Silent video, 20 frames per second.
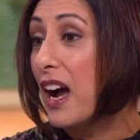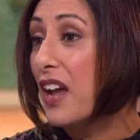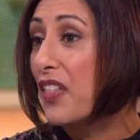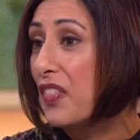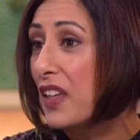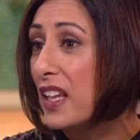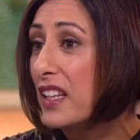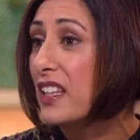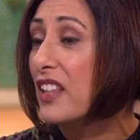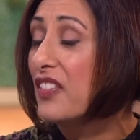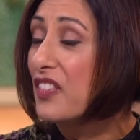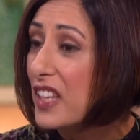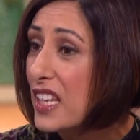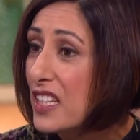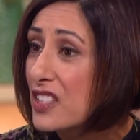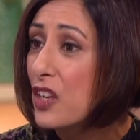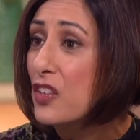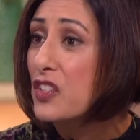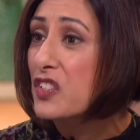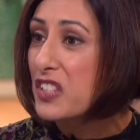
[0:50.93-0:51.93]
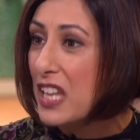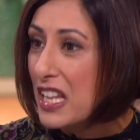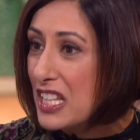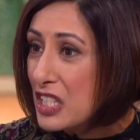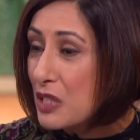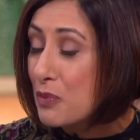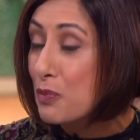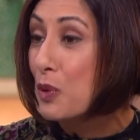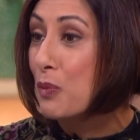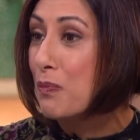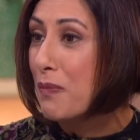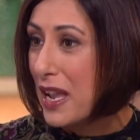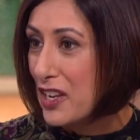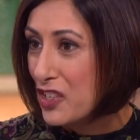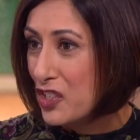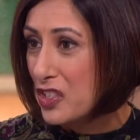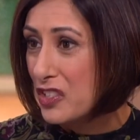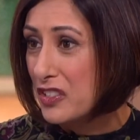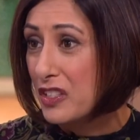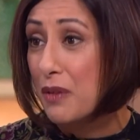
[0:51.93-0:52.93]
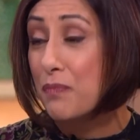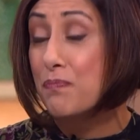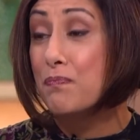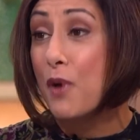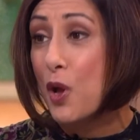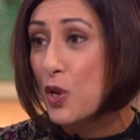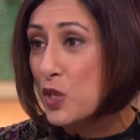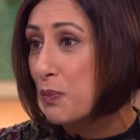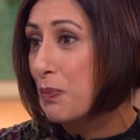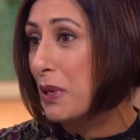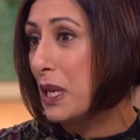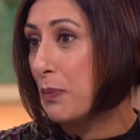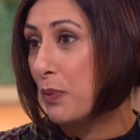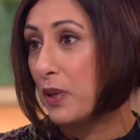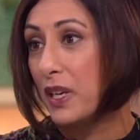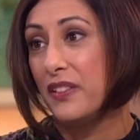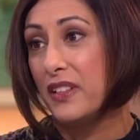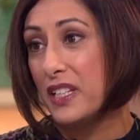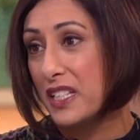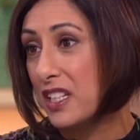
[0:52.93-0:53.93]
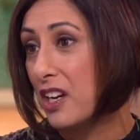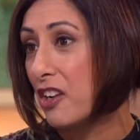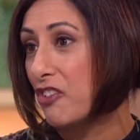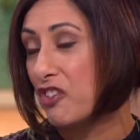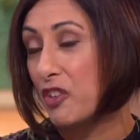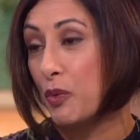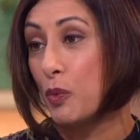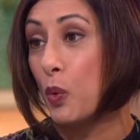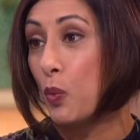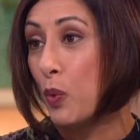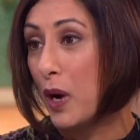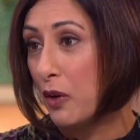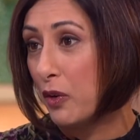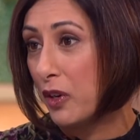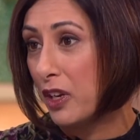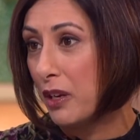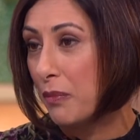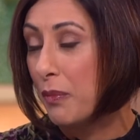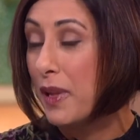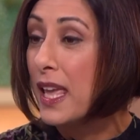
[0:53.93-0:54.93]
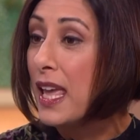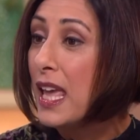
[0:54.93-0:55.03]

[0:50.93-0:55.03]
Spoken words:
I think that these are sensible measures that most people in this country will welcome.